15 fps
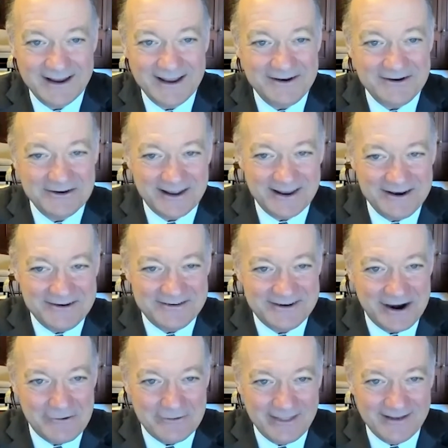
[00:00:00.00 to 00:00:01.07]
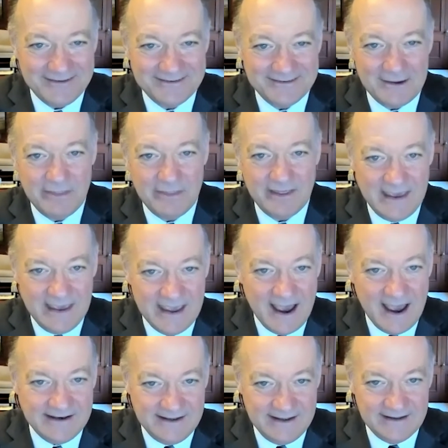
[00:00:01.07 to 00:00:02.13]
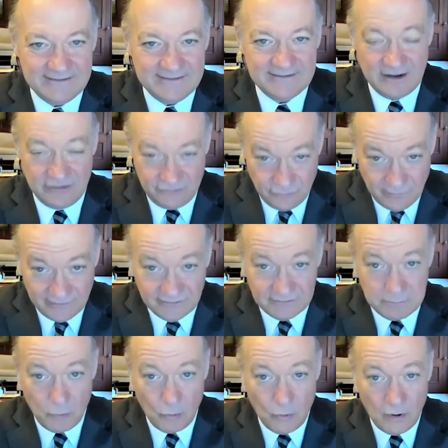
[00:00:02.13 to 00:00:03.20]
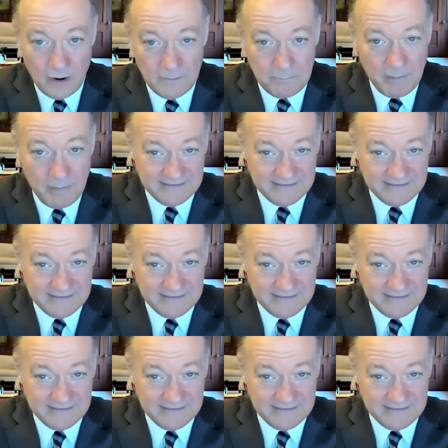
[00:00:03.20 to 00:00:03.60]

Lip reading: Can you share with us some of the key ideas that you explore